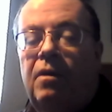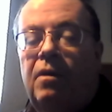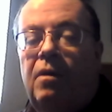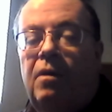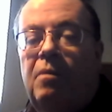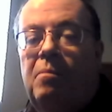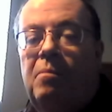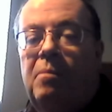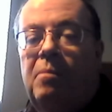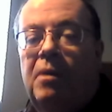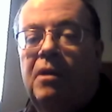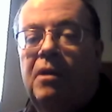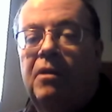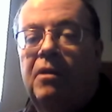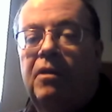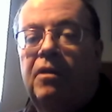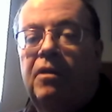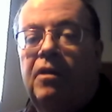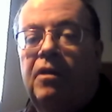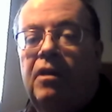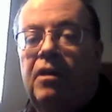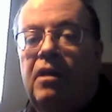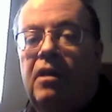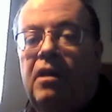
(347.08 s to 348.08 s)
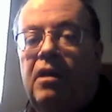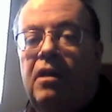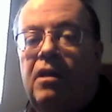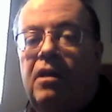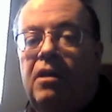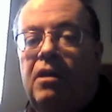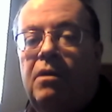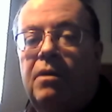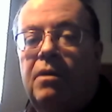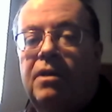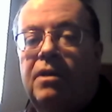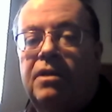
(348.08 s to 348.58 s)
on both the
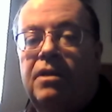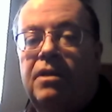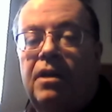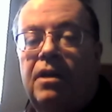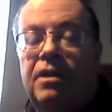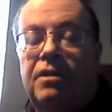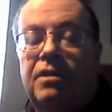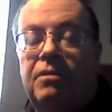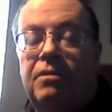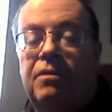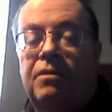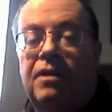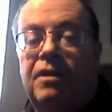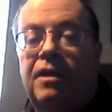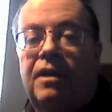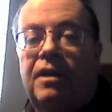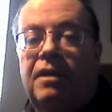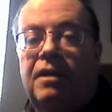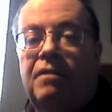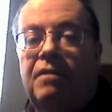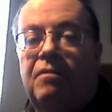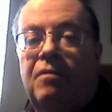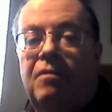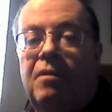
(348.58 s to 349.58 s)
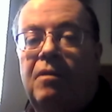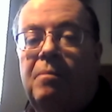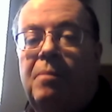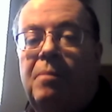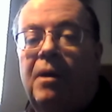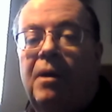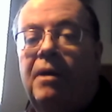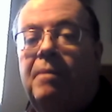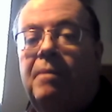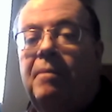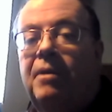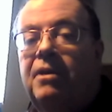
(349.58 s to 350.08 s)
US national debt
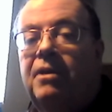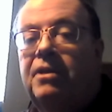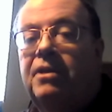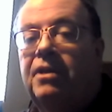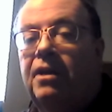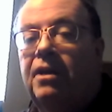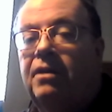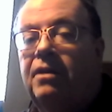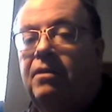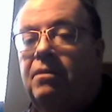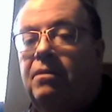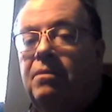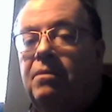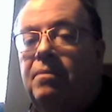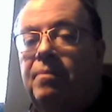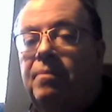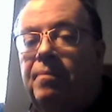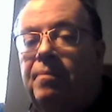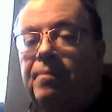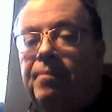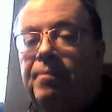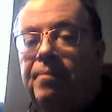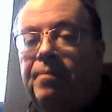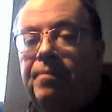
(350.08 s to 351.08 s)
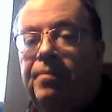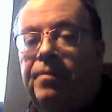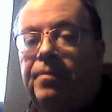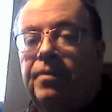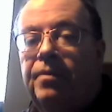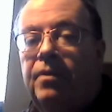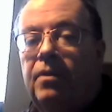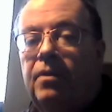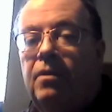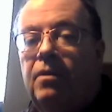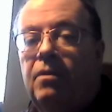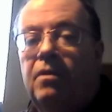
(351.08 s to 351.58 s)
repayment schedule,
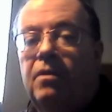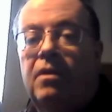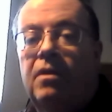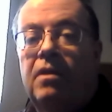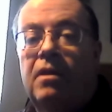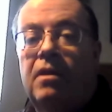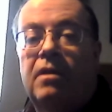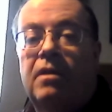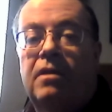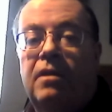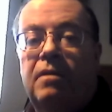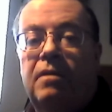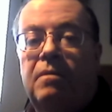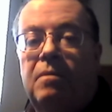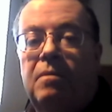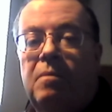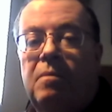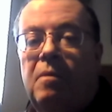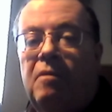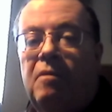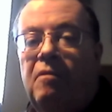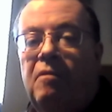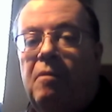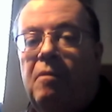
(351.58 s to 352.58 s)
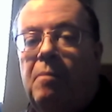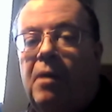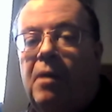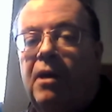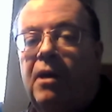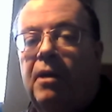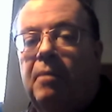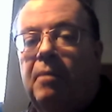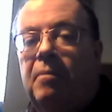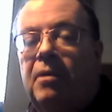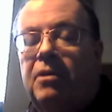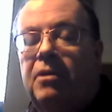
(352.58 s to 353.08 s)
not that they seem to be
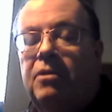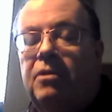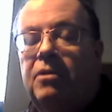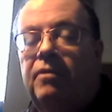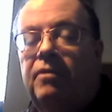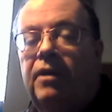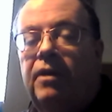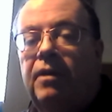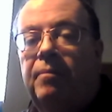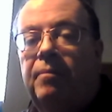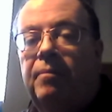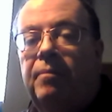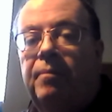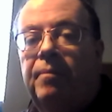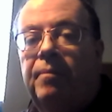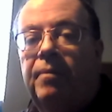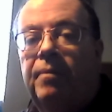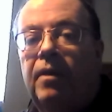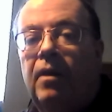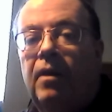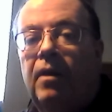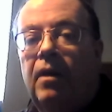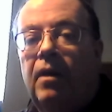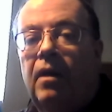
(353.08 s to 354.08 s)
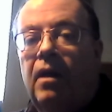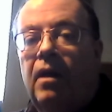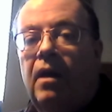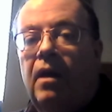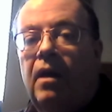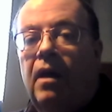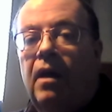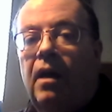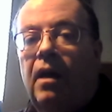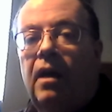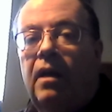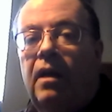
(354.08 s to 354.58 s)
repaying much of it,
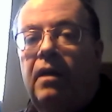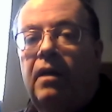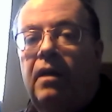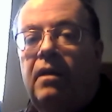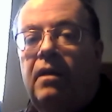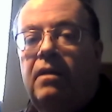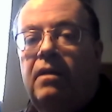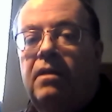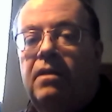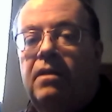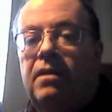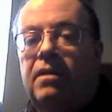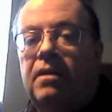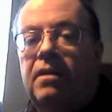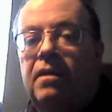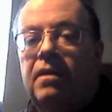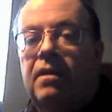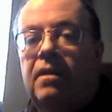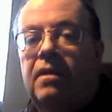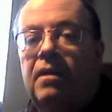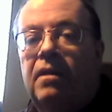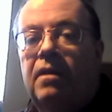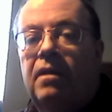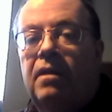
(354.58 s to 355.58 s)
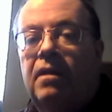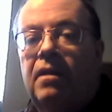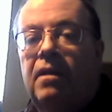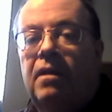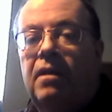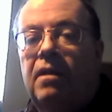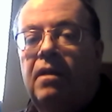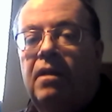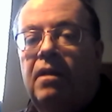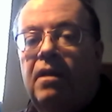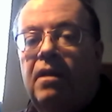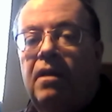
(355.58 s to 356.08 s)
and
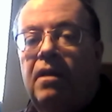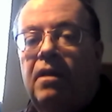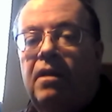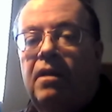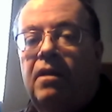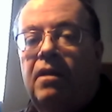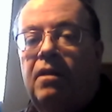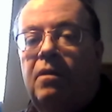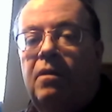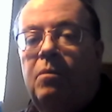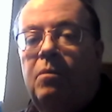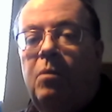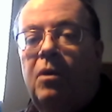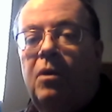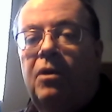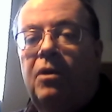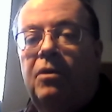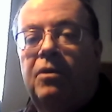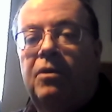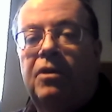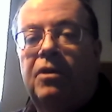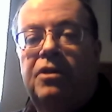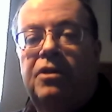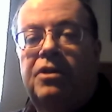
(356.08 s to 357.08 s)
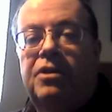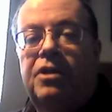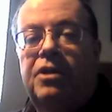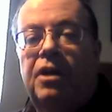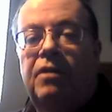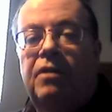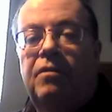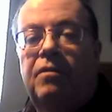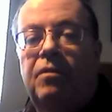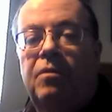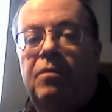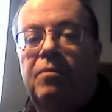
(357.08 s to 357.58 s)
the world in
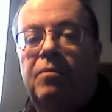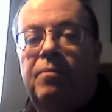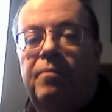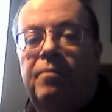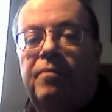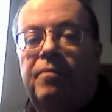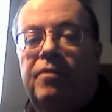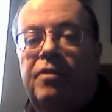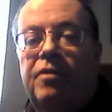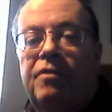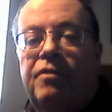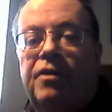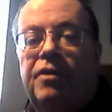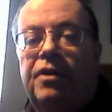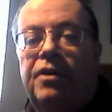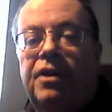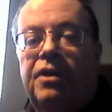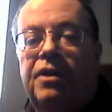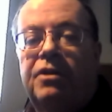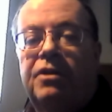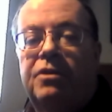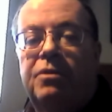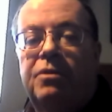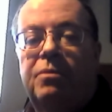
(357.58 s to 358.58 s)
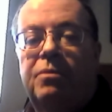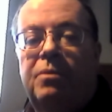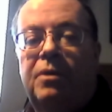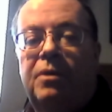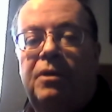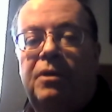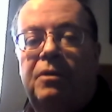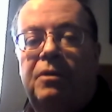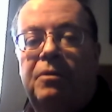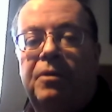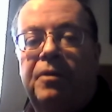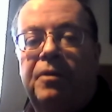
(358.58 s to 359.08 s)
general, the financial
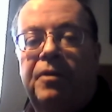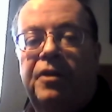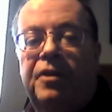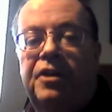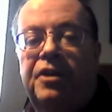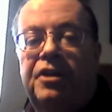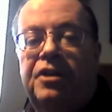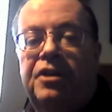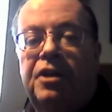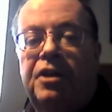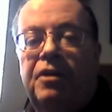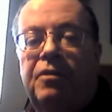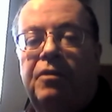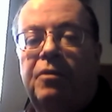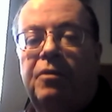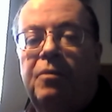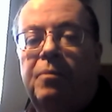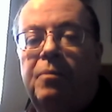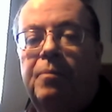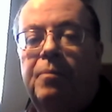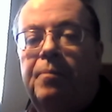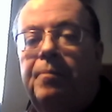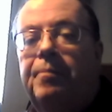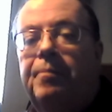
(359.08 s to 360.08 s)
world in general.